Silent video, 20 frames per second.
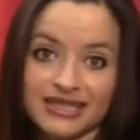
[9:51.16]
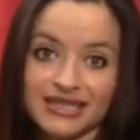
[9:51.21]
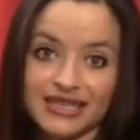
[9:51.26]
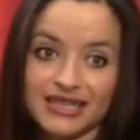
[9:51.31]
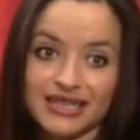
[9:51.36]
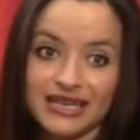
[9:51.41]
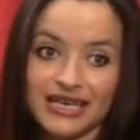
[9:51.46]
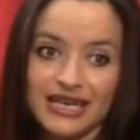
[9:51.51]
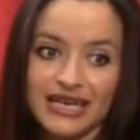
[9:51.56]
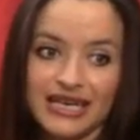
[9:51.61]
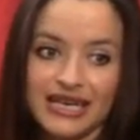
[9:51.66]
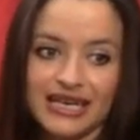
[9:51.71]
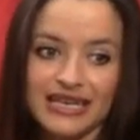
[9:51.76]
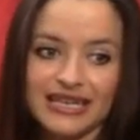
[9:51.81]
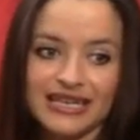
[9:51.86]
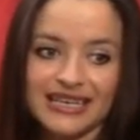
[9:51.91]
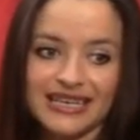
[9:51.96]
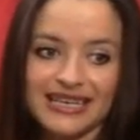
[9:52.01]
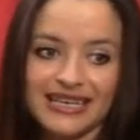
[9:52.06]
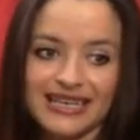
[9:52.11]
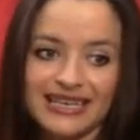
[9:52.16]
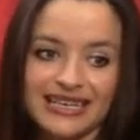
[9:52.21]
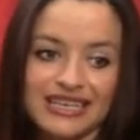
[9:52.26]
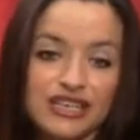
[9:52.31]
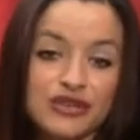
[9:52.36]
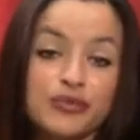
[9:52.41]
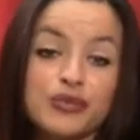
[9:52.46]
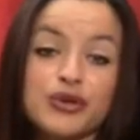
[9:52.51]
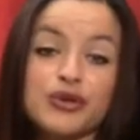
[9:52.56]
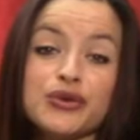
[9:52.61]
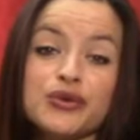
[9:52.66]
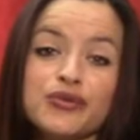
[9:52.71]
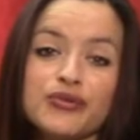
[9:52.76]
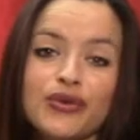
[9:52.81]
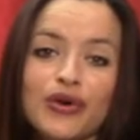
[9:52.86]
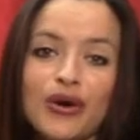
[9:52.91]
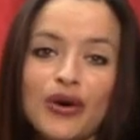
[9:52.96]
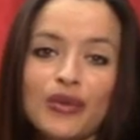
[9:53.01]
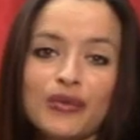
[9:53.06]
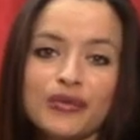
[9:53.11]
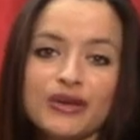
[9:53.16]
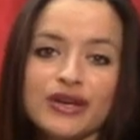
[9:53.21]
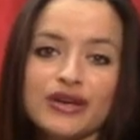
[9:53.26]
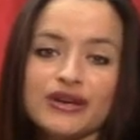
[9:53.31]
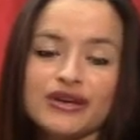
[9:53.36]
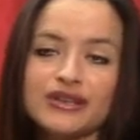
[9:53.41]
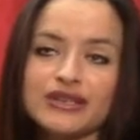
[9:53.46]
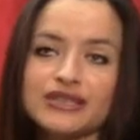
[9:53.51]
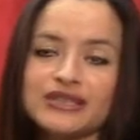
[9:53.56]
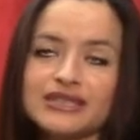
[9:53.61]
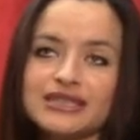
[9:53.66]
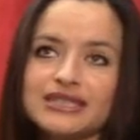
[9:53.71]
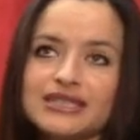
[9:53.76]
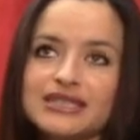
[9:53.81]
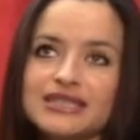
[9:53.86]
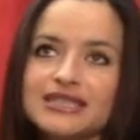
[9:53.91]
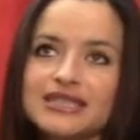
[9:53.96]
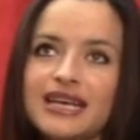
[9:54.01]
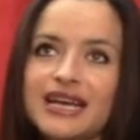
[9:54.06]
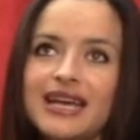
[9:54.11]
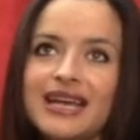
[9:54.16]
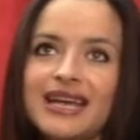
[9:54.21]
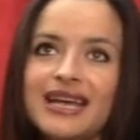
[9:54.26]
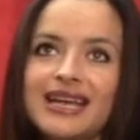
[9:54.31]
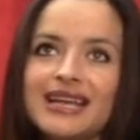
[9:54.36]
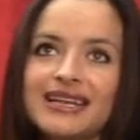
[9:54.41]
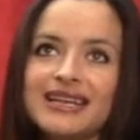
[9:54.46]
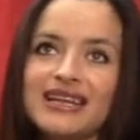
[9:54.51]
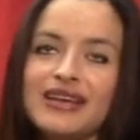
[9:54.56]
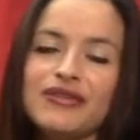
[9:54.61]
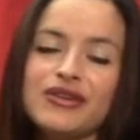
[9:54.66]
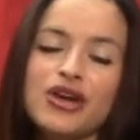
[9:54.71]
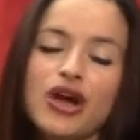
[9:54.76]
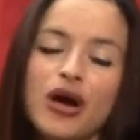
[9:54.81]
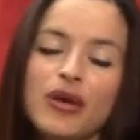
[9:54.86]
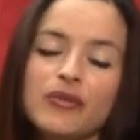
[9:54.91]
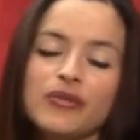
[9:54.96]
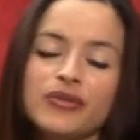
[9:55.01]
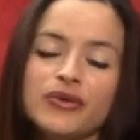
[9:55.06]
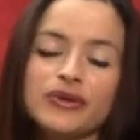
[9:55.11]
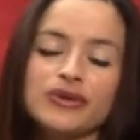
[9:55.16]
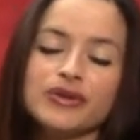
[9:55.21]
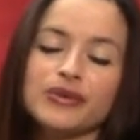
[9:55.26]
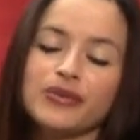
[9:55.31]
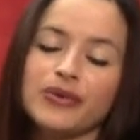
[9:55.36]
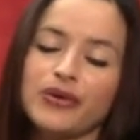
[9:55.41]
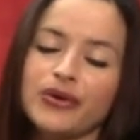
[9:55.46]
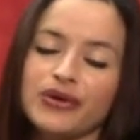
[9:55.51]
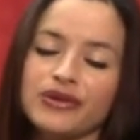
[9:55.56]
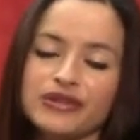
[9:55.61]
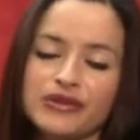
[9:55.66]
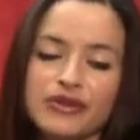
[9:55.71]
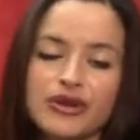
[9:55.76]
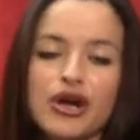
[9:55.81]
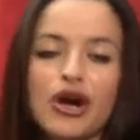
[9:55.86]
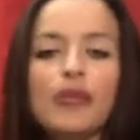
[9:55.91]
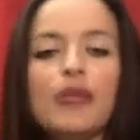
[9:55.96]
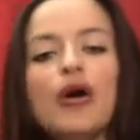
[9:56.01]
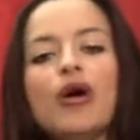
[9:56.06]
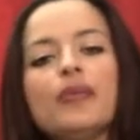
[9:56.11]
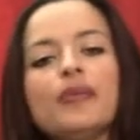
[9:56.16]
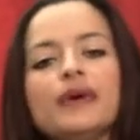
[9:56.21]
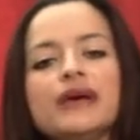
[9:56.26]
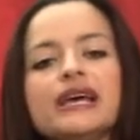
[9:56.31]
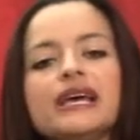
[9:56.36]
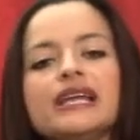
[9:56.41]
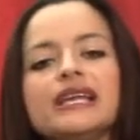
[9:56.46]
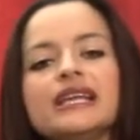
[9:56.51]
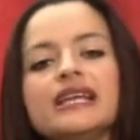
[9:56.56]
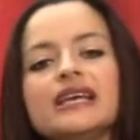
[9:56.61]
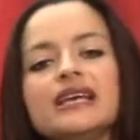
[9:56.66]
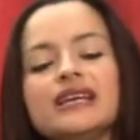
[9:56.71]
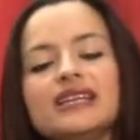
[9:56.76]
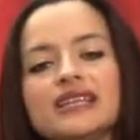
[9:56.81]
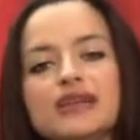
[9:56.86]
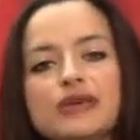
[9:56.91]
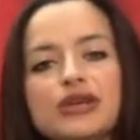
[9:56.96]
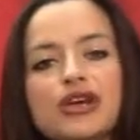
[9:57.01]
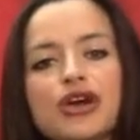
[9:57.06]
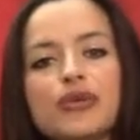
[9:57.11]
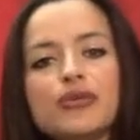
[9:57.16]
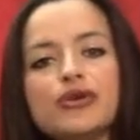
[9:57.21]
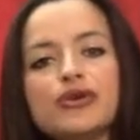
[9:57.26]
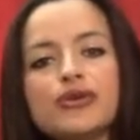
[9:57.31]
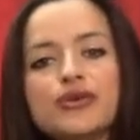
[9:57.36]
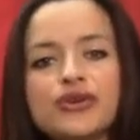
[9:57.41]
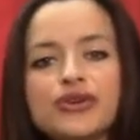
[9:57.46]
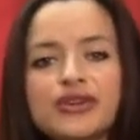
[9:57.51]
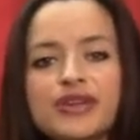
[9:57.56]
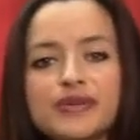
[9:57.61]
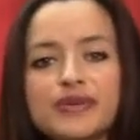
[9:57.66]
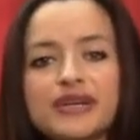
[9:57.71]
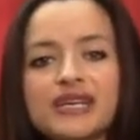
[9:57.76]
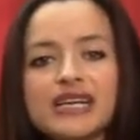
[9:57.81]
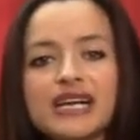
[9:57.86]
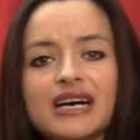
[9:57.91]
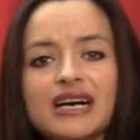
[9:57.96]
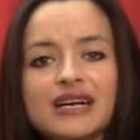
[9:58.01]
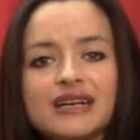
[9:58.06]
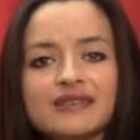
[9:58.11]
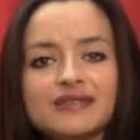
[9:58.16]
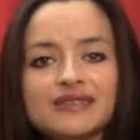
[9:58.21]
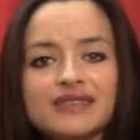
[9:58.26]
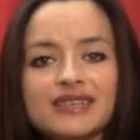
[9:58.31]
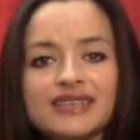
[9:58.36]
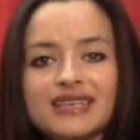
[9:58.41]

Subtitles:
and it's beautiful because they become vulnerable and they become open, they become true to themselves,